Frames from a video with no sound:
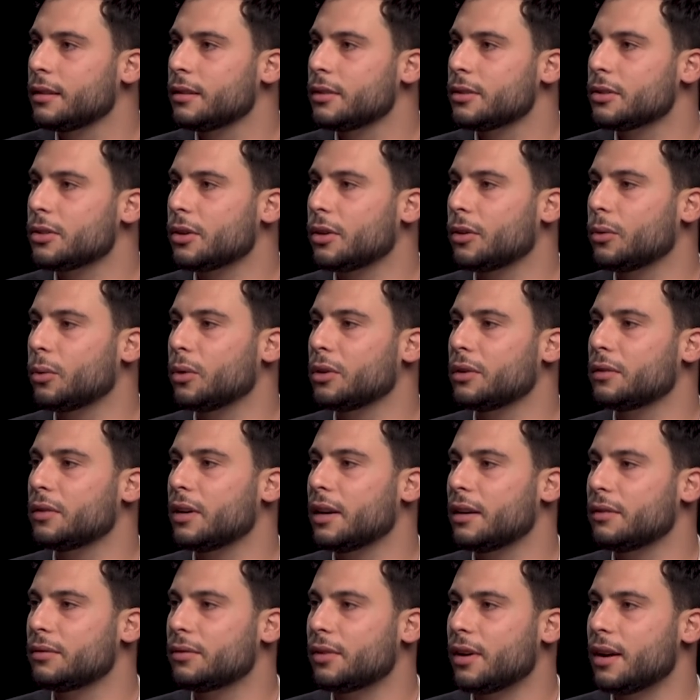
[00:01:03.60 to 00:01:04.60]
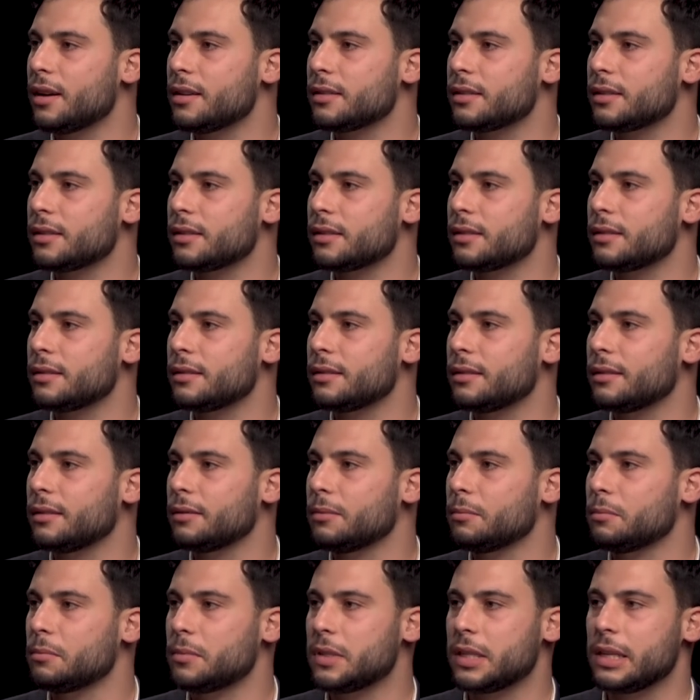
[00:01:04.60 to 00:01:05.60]
So one of our advisors and
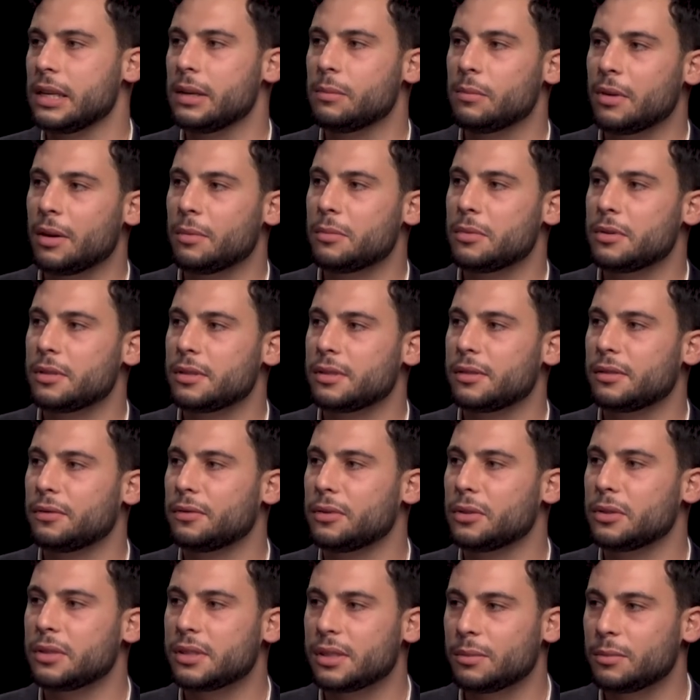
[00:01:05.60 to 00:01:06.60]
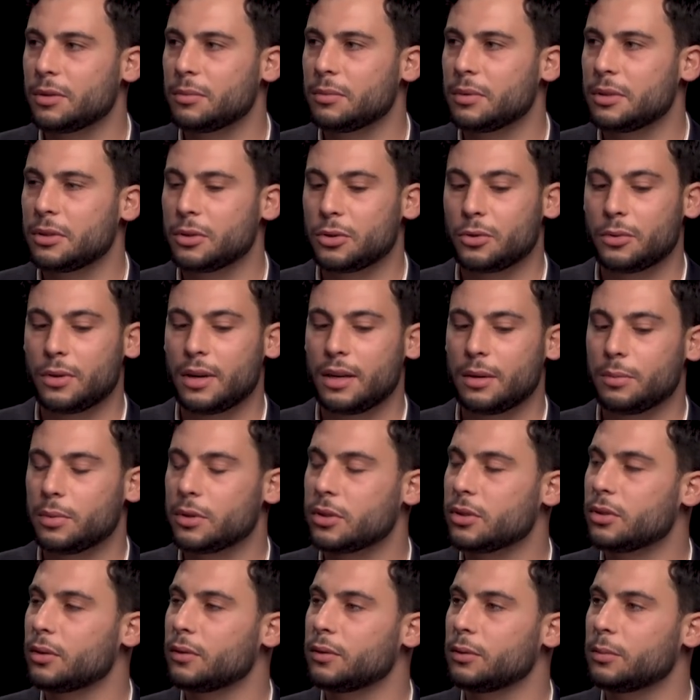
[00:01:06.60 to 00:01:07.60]
team members, Phil Zimmerman, is really
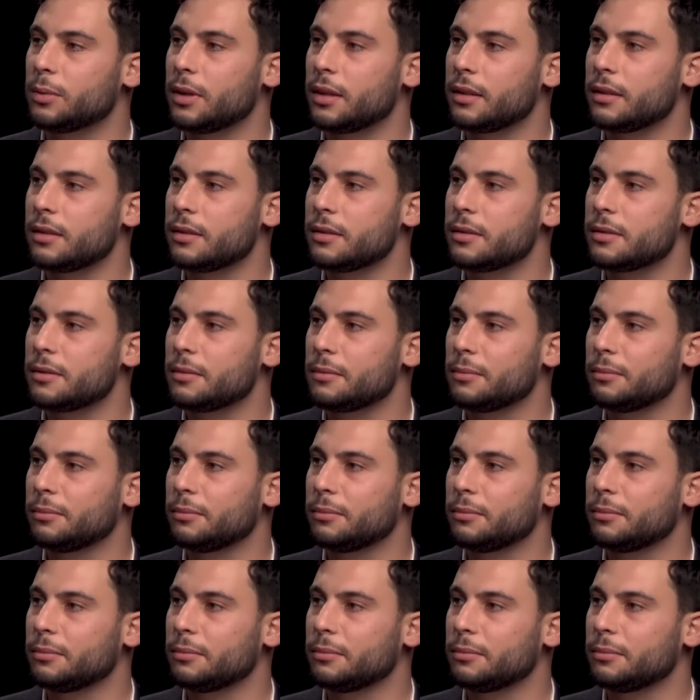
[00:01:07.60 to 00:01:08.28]
pissed off about this.